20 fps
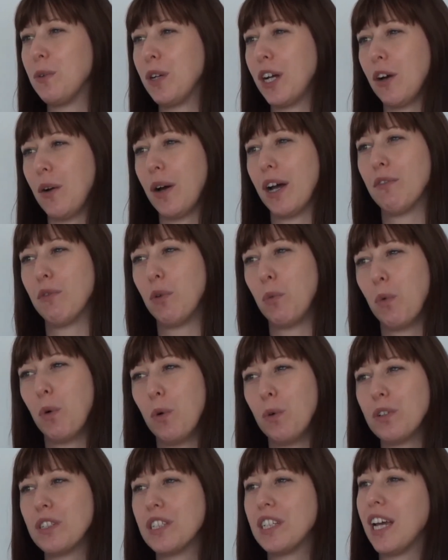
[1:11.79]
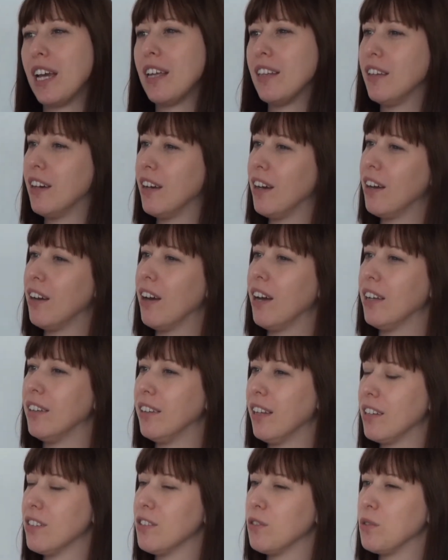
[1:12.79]
We go out for walks together and
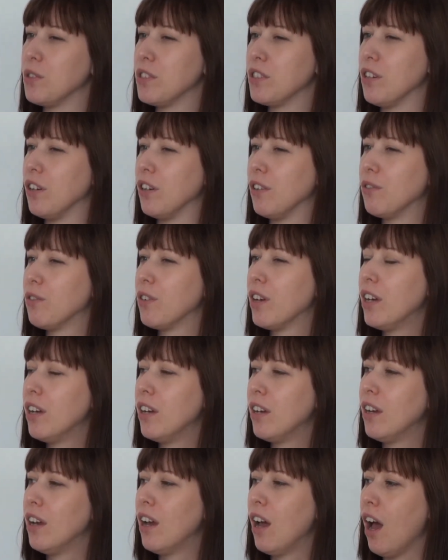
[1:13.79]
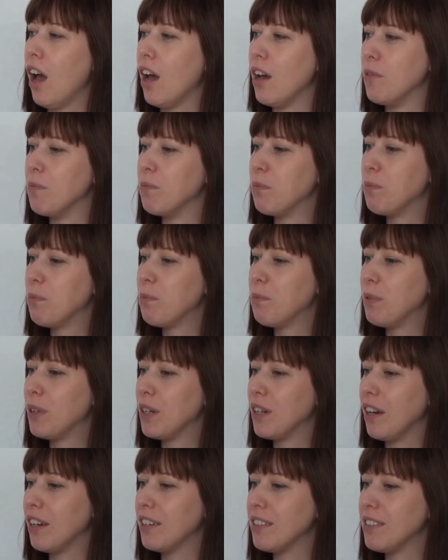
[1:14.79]
that sort of stuff.
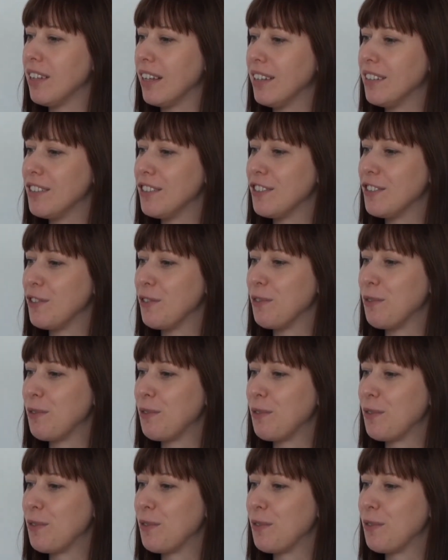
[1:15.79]
But a sense of